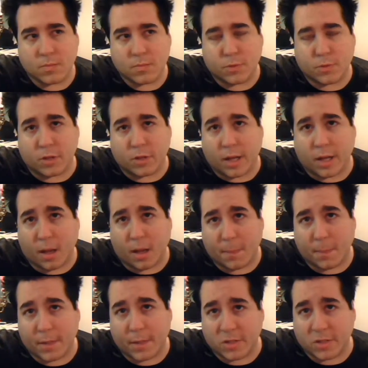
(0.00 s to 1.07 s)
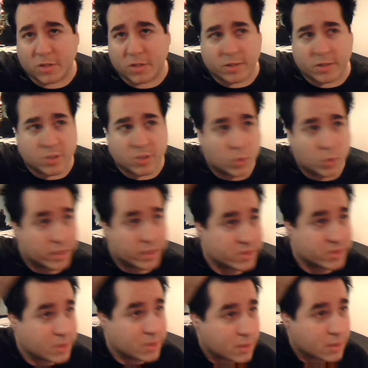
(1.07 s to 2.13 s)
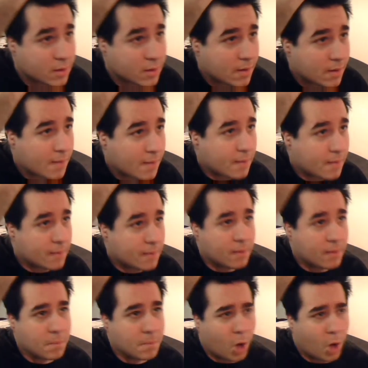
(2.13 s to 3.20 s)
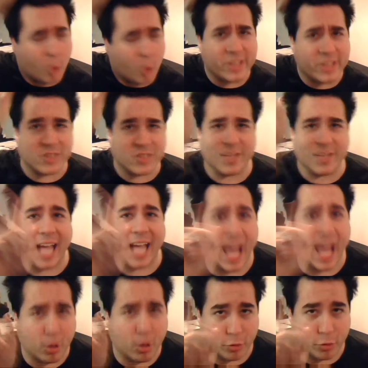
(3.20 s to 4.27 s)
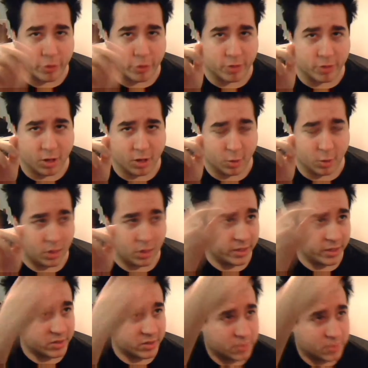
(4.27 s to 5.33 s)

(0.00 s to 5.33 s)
pull it up and start to twist. Always counterclockwise,